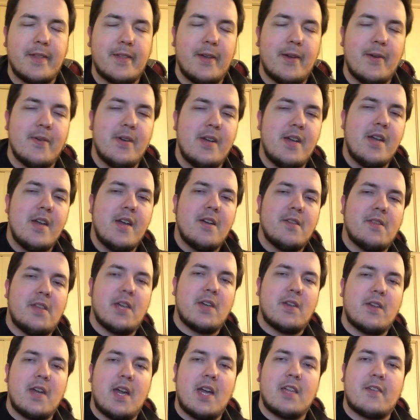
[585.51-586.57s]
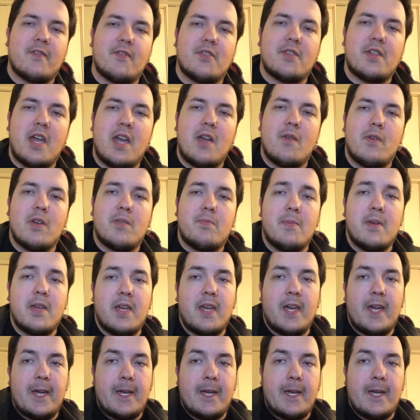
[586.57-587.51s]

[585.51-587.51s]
So thank you guys for staying with me,